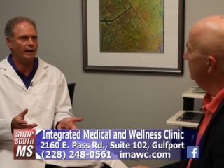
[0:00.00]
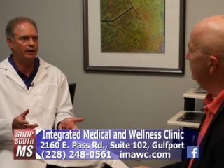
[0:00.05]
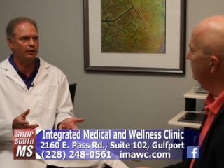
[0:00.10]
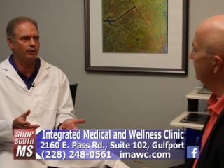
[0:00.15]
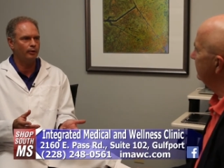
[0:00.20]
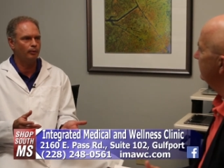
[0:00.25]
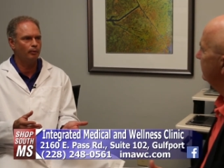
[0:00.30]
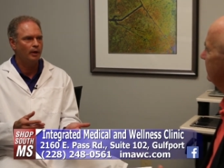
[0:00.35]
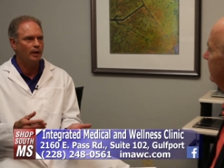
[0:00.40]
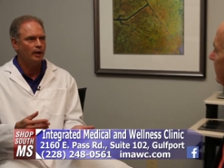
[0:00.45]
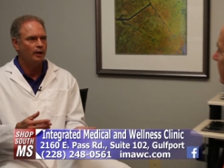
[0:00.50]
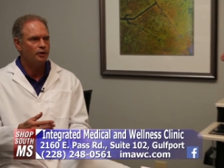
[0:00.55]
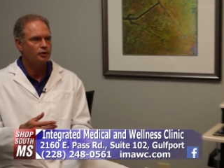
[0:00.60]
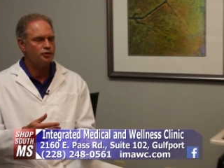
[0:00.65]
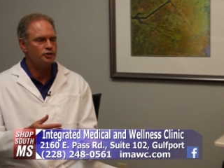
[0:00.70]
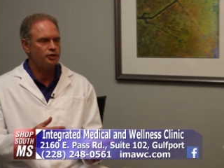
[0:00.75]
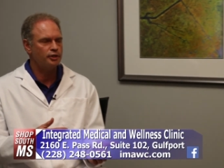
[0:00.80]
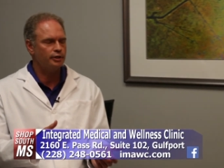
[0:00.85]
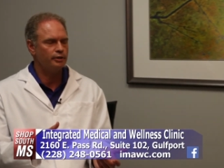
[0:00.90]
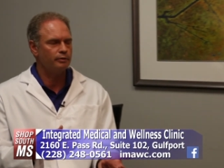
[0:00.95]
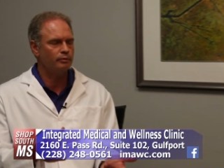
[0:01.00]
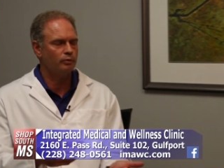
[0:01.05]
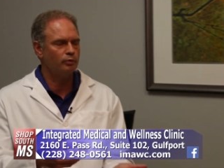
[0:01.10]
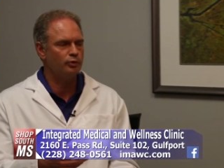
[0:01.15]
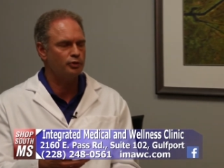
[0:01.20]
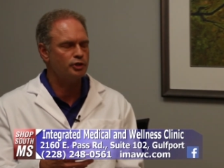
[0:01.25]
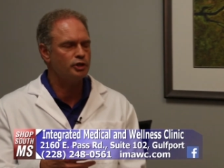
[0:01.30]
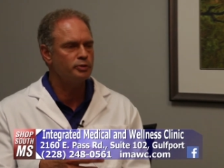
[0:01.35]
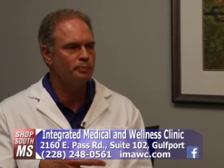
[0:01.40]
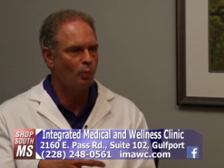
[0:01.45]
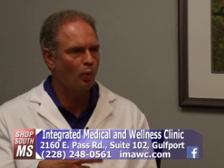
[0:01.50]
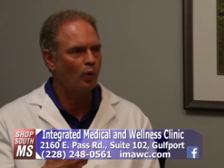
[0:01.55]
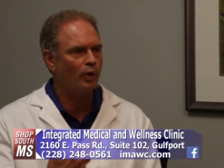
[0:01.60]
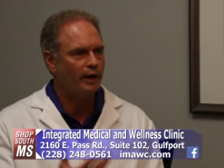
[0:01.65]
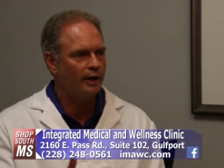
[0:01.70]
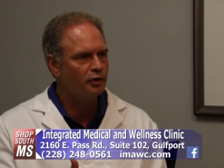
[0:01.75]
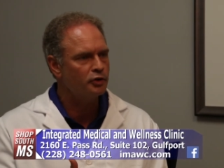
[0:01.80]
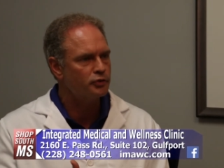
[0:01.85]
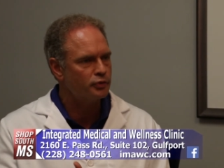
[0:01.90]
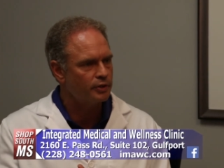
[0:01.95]
I know she's more
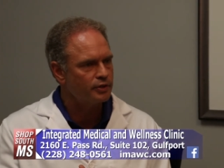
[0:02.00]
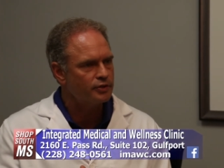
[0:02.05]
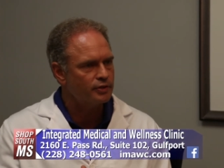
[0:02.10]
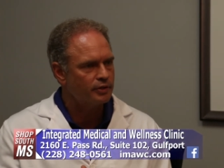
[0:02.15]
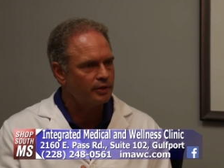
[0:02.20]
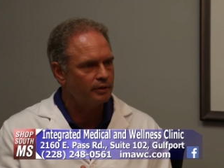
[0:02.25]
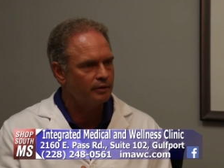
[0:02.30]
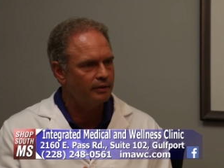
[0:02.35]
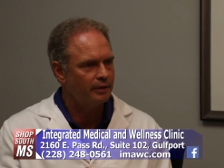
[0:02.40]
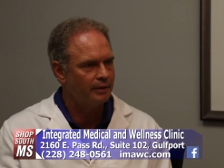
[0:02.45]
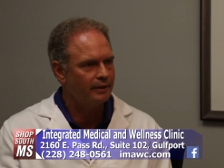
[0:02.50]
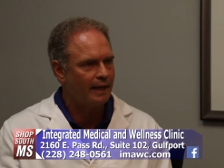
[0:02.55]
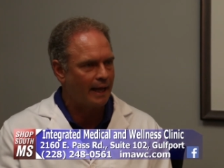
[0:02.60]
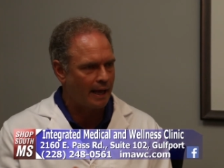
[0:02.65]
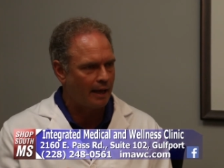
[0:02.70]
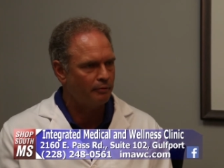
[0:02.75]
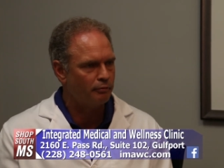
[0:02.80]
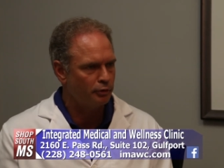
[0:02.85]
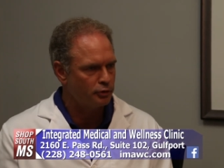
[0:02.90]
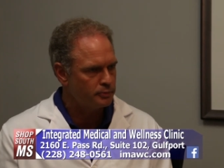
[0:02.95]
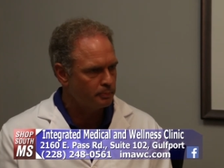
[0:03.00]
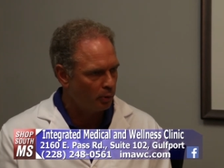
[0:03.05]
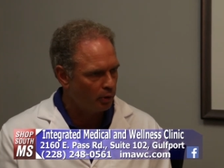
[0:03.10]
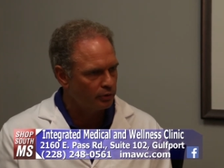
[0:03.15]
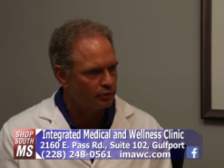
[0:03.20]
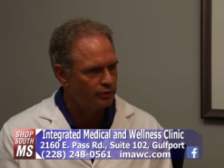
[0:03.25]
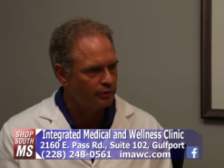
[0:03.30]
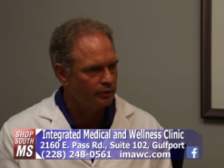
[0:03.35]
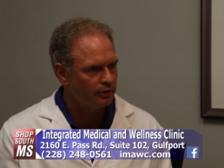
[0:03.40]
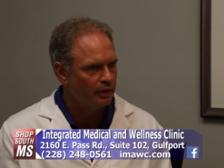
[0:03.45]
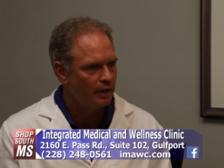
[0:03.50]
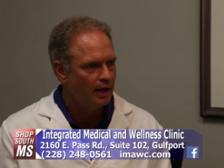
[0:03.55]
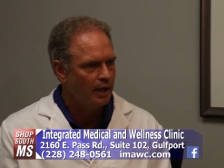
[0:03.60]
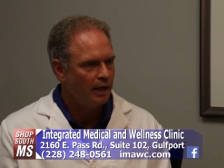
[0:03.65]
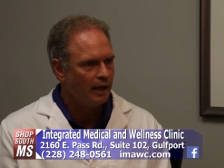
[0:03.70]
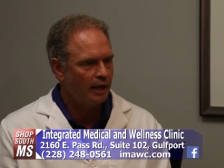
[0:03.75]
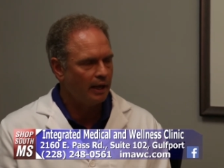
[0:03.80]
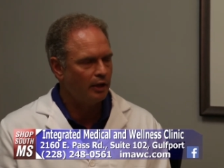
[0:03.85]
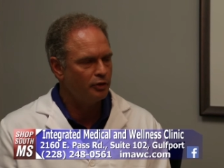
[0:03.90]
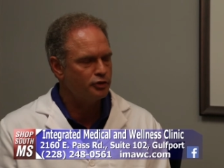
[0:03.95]
interested than the average person,
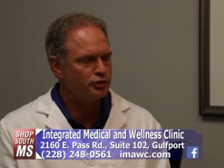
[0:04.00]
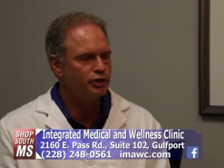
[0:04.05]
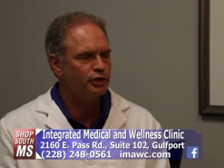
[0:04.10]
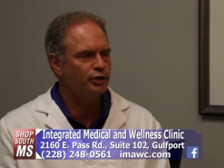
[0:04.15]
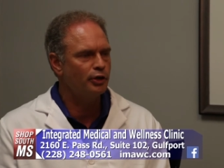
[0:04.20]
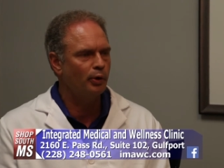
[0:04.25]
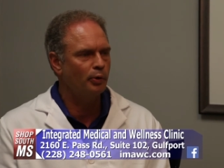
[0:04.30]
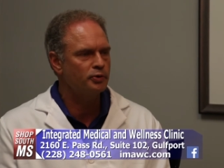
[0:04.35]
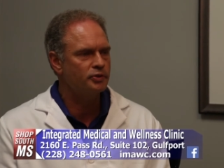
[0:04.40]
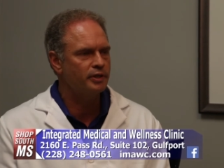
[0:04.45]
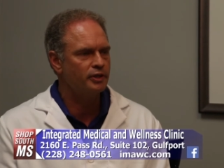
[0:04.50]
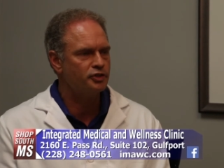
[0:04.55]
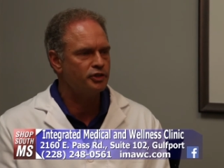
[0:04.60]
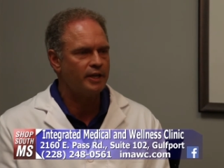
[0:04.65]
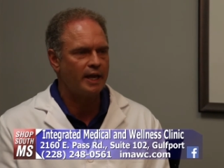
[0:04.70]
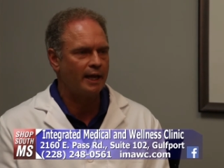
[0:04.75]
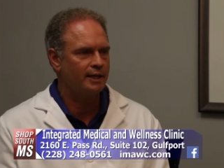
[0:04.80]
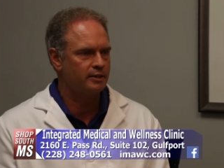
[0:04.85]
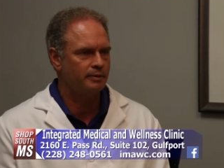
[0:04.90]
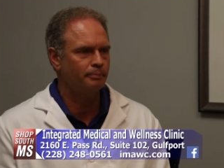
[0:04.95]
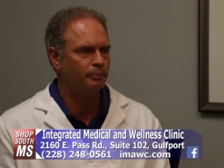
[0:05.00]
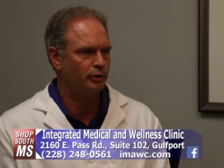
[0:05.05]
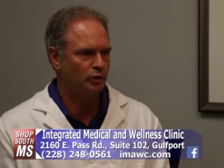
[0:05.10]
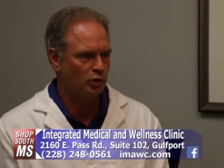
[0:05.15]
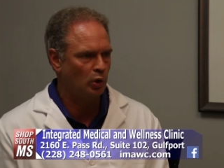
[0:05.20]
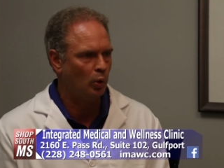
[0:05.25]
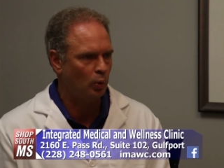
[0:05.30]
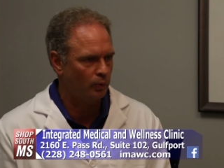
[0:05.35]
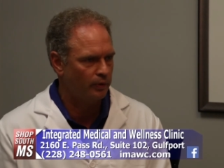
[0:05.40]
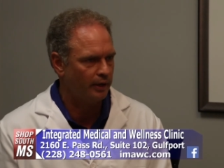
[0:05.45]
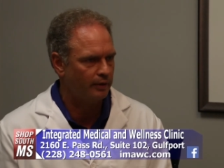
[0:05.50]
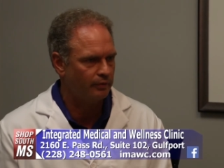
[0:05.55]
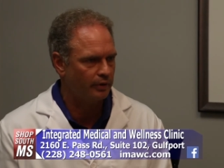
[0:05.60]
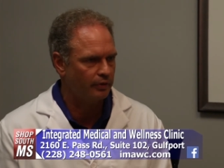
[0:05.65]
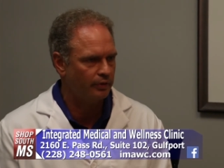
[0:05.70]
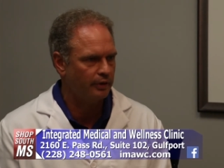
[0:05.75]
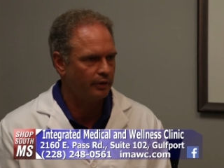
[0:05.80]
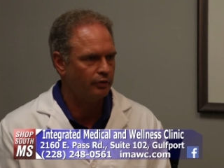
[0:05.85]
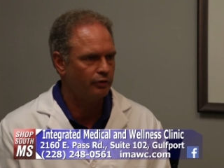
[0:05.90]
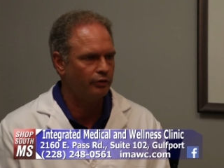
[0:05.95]
mm-hmm. and she knows that she hasn't been told
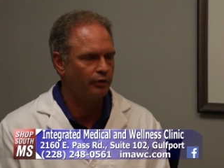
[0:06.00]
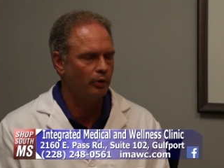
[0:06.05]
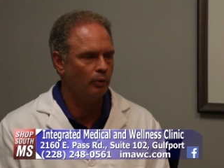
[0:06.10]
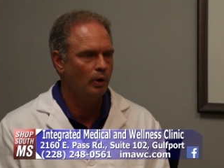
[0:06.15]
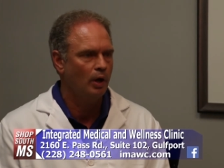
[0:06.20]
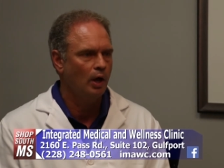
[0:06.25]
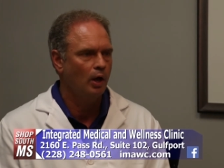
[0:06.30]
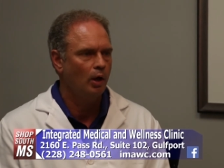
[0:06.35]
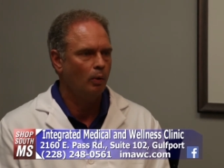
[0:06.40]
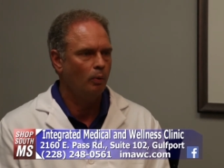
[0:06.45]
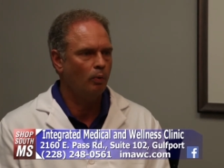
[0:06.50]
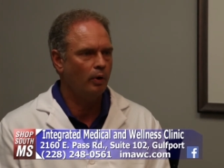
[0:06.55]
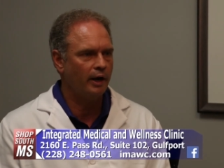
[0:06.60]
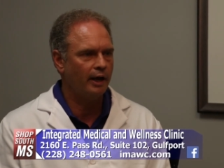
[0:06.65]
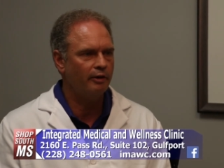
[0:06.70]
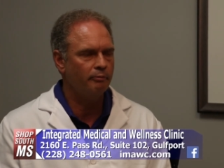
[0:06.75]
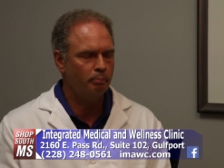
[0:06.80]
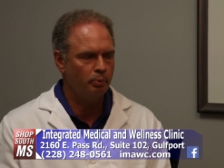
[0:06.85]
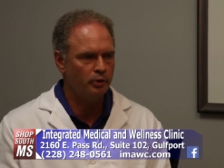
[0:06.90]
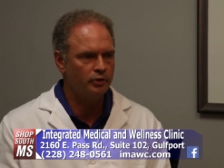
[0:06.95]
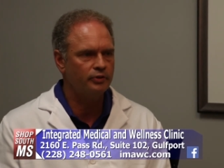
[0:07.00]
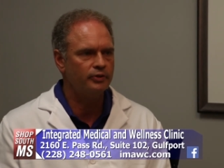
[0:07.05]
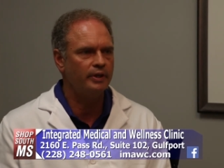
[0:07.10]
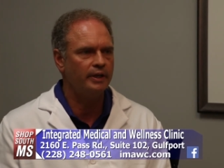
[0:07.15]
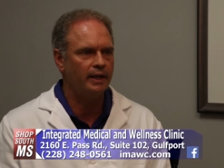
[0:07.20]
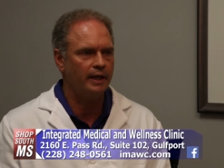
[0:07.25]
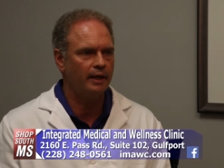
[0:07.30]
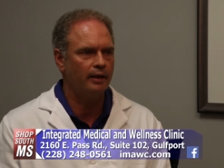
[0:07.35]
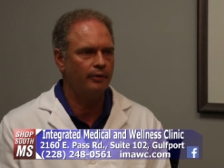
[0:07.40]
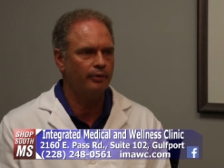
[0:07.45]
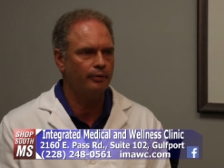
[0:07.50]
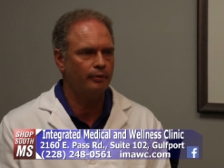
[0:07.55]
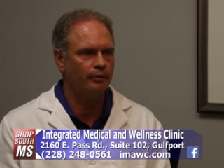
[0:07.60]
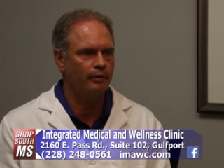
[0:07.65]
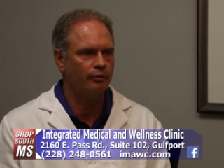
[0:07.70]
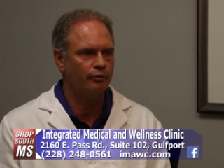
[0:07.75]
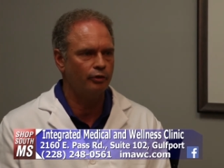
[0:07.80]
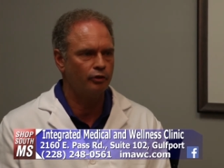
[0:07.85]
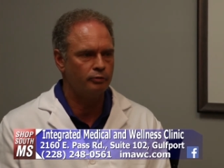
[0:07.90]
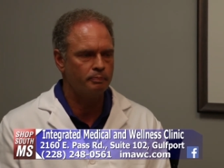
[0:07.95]
everything. So what I put together
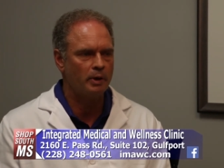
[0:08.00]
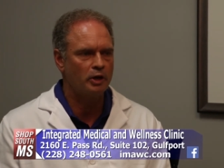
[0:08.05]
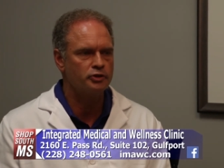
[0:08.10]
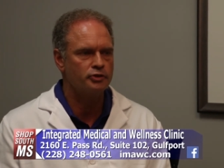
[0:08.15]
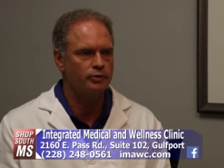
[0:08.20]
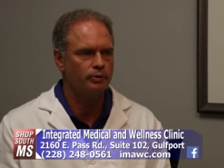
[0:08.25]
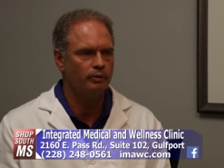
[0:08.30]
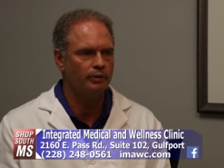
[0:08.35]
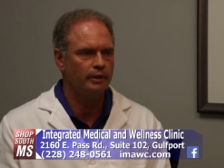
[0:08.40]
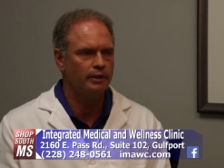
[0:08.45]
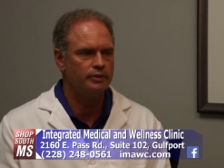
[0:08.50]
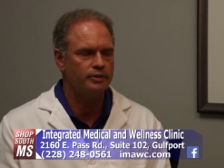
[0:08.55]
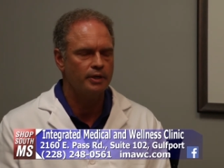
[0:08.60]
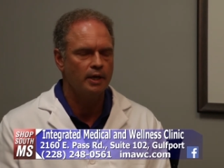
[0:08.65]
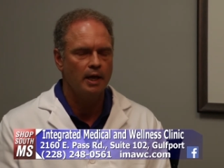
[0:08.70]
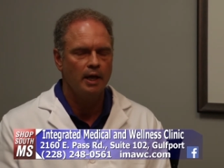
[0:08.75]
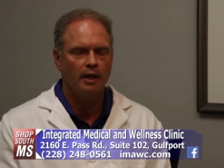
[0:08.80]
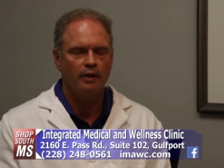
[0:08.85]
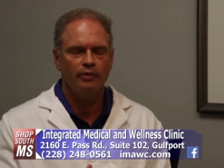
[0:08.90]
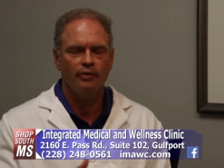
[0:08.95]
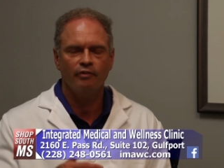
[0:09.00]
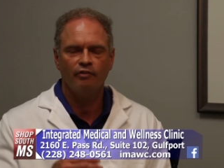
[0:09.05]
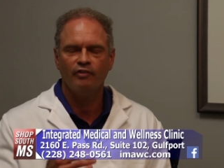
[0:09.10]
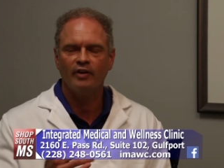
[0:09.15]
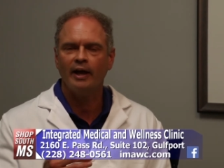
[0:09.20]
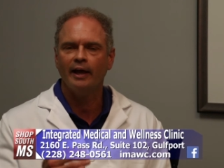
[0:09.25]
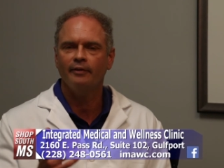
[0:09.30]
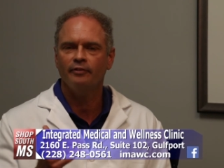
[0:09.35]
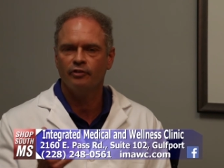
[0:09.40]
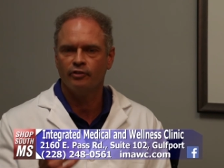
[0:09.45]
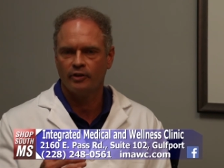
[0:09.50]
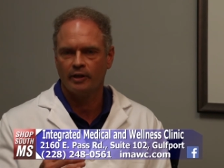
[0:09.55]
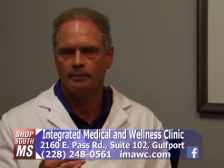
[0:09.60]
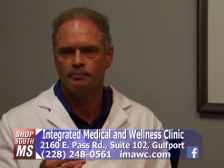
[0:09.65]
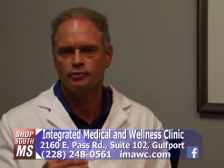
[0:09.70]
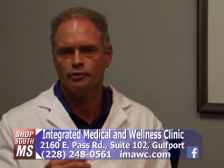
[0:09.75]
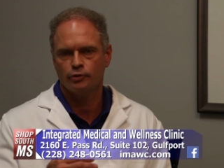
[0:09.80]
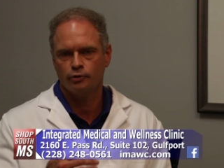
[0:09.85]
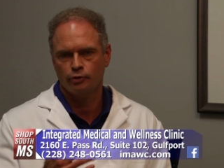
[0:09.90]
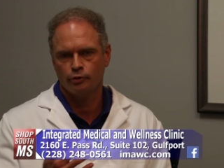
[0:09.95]
is a special. It's the 5
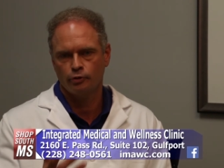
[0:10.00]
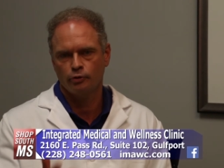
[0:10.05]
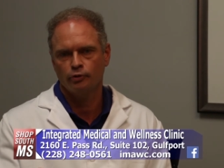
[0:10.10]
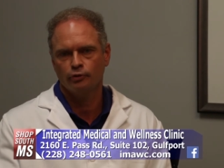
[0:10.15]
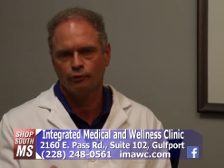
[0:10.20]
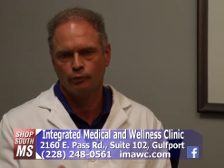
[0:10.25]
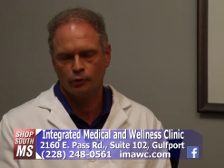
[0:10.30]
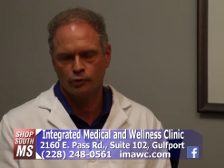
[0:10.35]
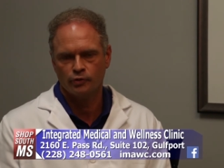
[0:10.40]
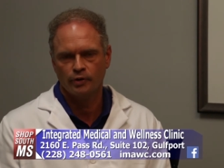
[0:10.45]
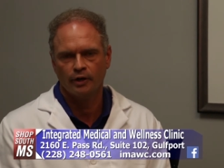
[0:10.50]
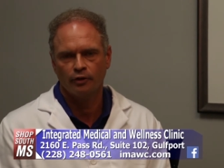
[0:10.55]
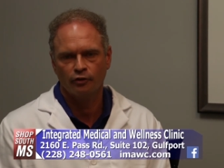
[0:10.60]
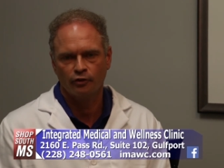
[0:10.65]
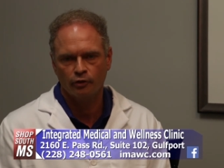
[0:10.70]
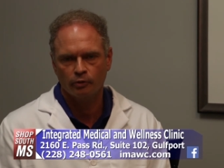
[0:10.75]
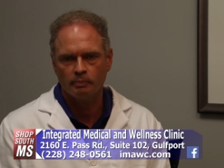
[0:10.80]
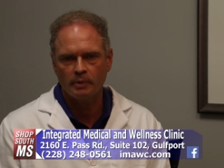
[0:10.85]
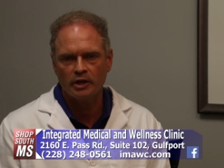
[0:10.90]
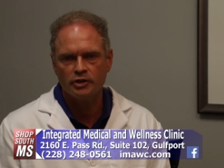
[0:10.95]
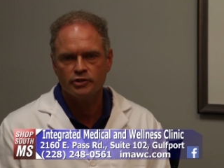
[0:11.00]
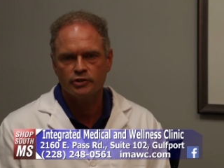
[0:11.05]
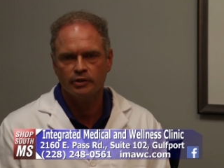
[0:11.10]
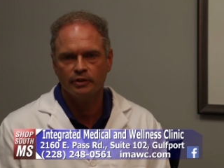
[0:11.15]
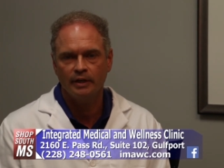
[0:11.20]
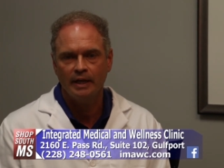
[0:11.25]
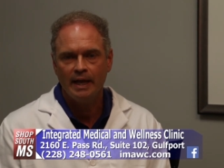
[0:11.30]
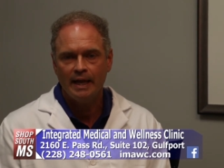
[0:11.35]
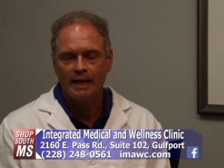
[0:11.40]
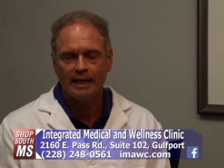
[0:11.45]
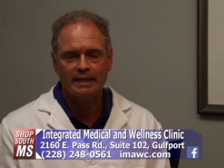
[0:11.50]
steps to your youthful transformation.